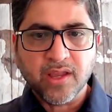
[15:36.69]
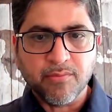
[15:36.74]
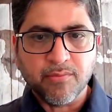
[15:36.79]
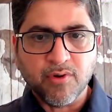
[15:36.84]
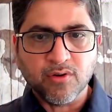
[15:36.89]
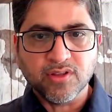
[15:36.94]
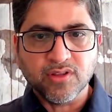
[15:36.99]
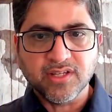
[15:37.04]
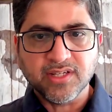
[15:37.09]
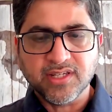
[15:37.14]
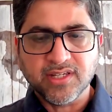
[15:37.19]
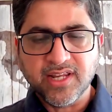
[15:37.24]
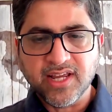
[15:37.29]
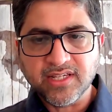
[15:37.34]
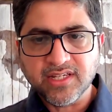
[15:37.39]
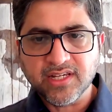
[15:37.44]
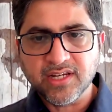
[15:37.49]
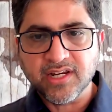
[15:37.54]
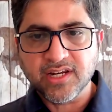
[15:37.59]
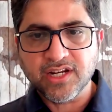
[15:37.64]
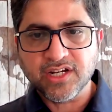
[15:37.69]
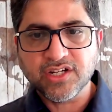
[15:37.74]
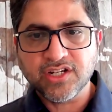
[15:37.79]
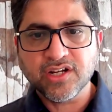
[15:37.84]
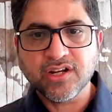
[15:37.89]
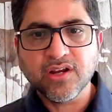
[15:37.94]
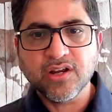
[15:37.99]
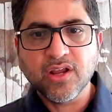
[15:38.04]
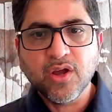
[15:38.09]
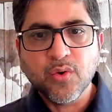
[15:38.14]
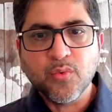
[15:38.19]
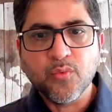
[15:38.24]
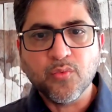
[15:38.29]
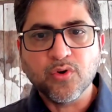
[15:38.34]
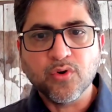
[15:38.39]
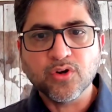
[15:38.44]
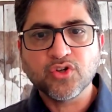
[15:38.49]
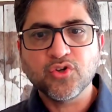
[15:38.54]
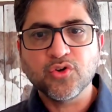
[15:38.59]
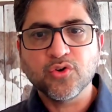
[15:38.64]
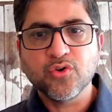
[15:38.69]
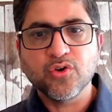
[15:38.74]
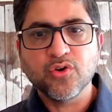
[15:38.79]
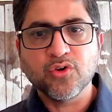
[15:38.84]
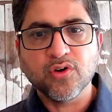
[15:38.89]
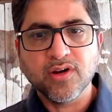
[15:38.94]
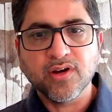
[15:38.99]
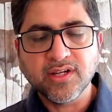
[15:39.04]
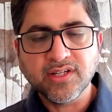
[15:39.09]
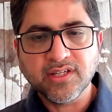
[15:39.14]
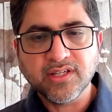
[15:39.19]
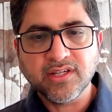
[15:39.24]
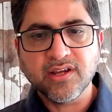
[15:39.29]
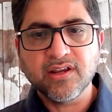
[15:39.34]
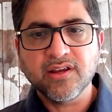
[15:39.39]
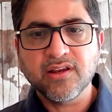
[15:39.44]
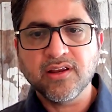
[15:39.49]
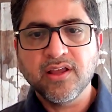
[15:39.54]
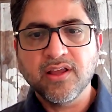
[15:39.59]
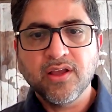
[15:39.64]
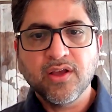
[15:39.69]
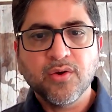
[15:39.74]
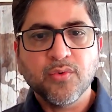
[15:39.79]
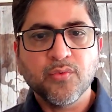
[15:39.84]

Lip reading: about this destination, what you're going to listen,